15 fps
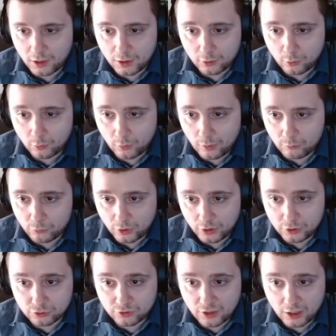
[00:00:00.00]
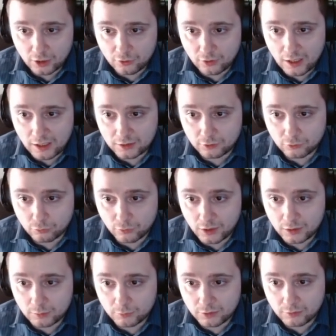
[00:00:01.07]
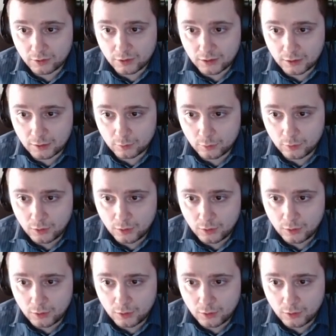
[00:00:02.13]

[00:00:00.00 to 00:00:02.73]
I don't know. I'm really just kind of cracking this randomly right now.